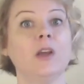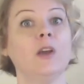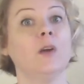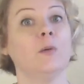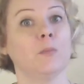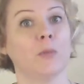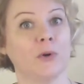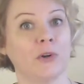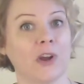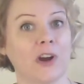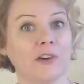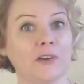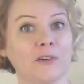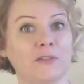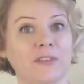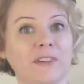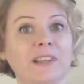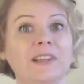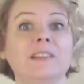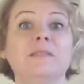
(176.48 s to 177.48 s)

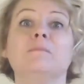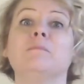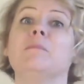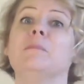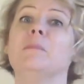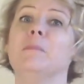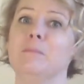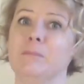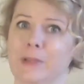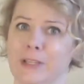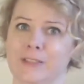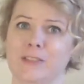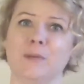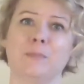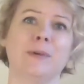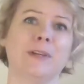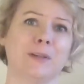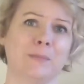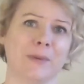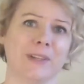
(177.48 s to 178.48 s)
Pornography is a big